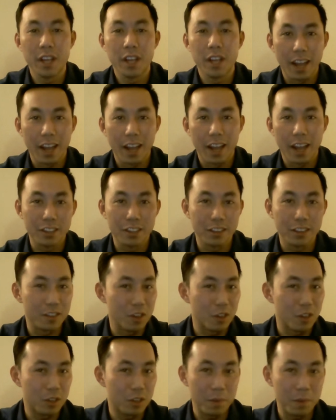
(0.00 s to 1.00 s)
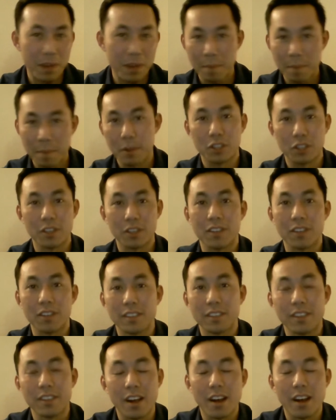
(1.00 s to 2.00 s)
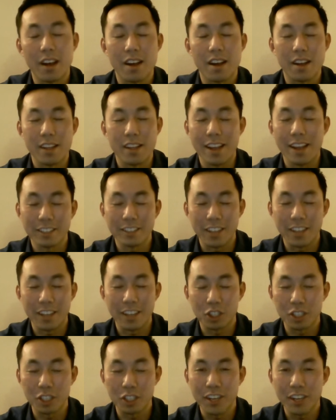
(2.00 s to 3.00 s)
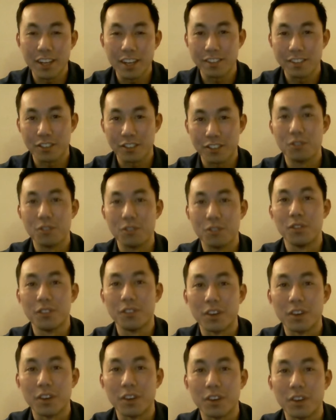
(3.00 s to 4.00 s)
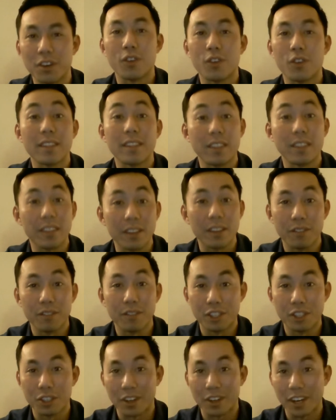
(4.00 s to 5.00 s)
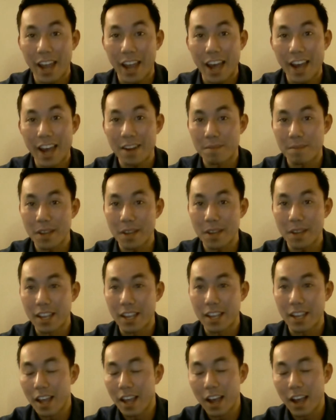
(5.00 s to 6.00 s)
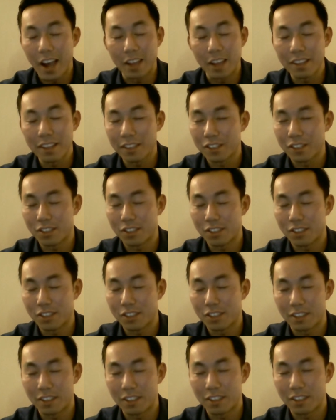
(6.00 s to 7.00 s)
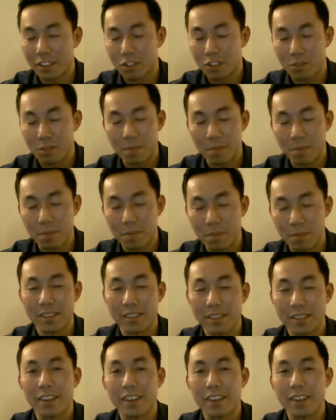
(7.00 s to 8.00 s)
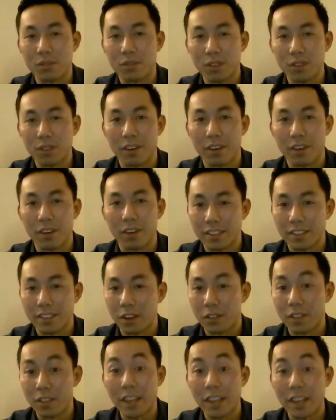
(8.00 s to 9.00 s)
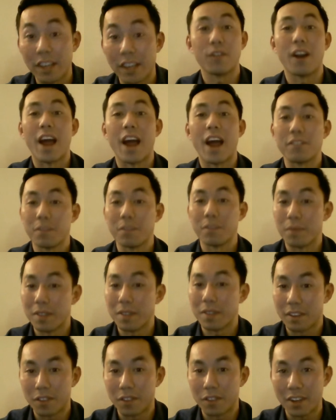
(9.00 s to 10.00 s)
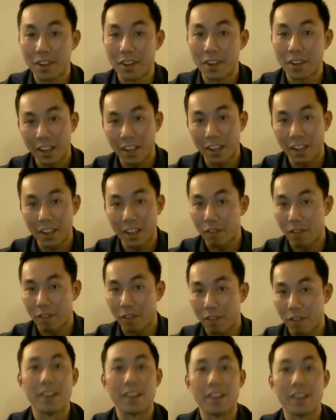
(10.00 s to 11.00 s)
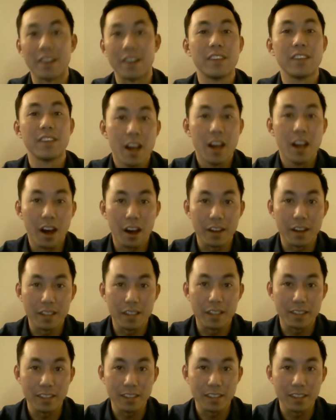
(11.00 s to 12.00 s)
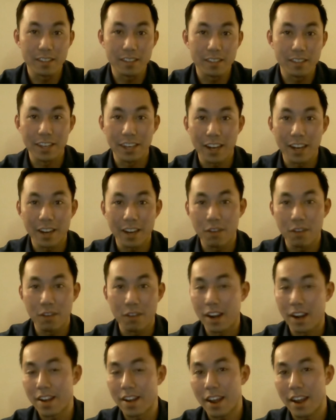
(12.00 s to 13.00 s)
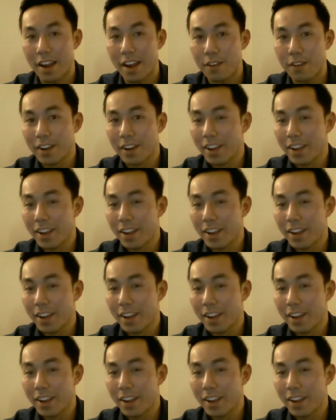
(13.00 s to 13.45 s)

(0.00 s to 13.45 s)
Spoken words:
And to, to be ambitious as she is to, create the Live Richer Academy, I think it's just a tremendous task. It's really great. So thank you for having me, Tiffany, and thank you everyone else that's listening in right now.